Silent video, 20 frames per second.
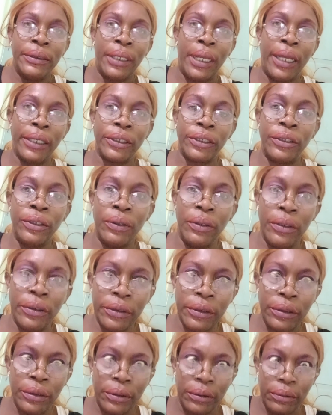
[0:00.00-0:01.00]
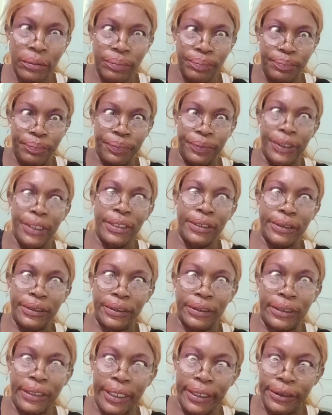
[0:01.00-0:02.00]
will
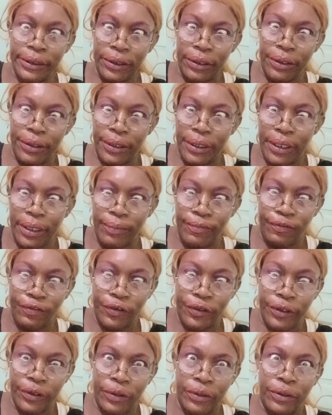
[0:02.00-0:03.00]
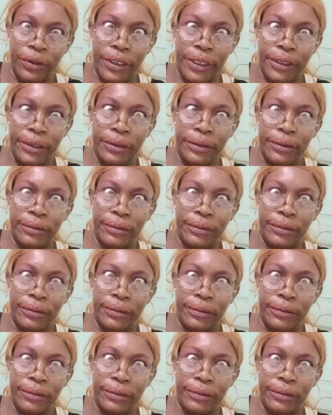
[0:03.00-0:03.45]
state your name for the court.